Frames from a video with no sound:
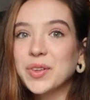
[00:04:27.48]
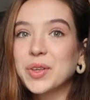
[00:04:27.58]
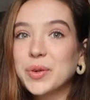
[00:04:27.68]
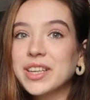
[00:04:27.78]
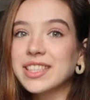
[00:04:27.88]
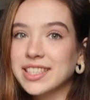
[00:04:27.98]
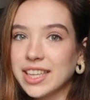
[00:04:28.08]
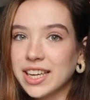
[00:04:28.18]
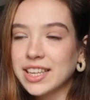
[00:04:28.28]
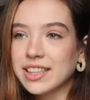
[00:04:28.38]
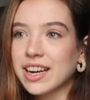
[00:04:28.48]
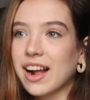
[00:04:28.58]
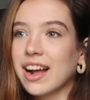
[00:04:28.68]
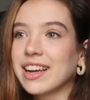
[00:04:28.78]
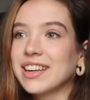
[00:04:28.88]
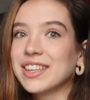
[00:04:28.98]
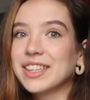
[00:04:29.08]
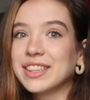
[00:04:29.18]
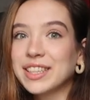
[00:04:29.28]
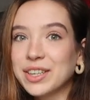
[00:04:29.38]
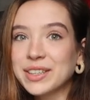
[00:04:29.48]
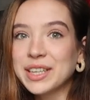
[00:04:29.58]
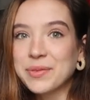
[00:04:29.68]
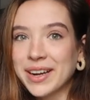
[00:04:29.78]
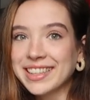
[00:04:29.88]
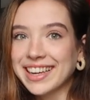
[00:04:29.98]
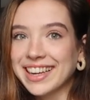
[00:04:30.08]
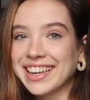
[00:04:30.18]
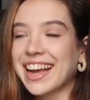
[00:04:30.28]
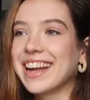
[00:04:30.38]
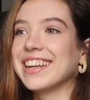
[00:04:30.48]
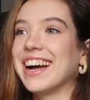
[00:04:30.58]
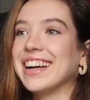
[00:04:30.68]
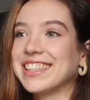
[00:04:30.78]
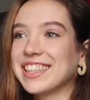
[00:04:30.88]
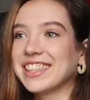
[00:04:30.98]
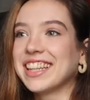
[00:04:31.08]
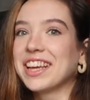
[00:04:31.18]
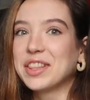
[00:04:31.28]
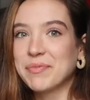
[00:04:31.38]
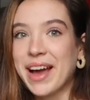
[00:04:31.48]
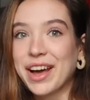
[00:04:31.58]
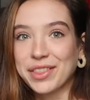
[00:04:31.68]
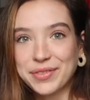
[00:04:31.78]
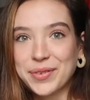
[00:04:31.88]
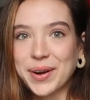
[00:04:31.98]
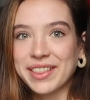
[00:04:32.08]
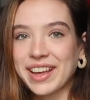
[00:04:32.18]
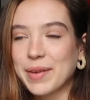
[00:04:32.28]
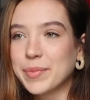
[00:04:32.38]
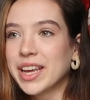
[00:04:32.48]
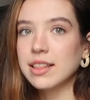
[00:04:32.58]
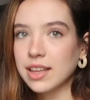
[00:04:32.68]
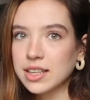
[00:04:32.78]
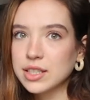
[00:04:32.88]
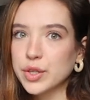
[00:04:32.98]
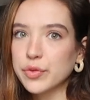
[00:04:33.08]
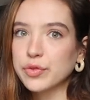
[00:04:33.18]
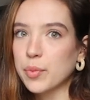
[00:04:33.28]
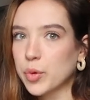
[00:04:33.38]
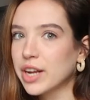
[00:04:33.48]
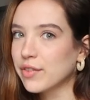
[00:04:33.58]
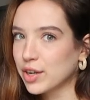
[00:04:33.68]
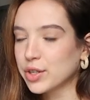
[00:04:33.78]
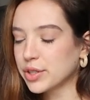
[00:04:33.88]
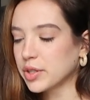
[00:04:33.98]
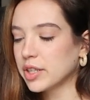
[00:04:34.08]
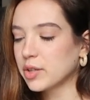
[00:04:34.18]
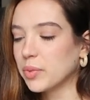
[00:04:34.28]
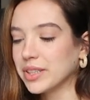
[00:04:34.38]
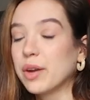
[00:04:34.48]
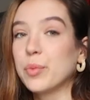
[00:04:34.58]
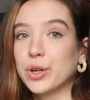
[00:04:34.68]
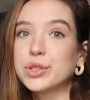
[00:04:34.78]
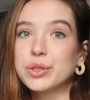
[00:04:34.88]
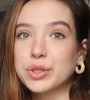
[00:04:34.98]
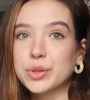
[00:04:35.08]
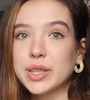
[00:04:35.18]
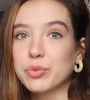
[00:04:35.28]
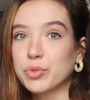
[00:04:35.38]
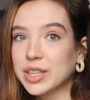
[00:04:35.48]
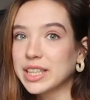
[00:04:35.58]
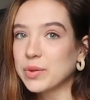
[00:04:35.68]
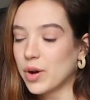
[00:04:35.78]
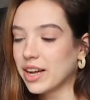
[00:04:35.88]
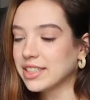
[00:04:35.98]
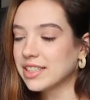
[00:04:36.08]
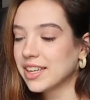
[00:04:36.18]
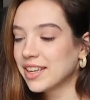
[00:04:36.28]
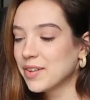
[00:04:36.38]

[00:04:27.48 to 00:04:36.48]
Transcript: you can see that I literally went in and I did like the math for them. And that is, from what I've understood, what they want you to do. They really want